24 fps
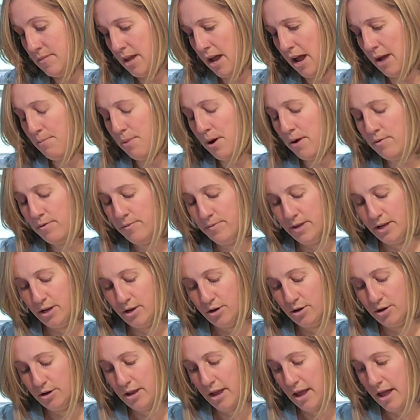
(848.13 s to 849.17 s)
I probably
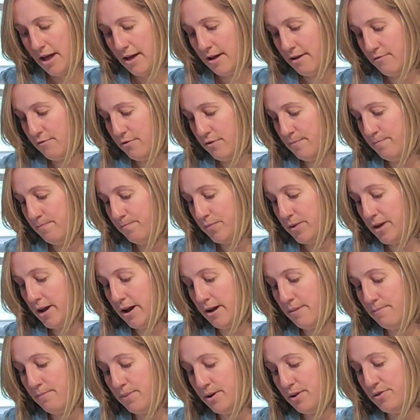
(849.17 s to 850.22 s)
could have
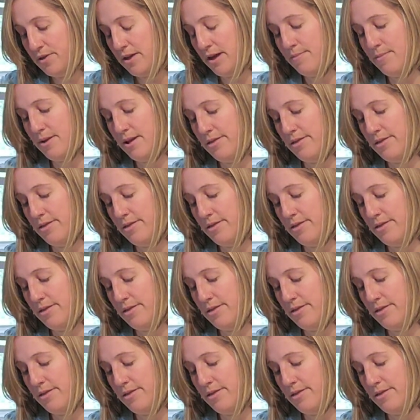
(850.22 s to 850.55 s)
put them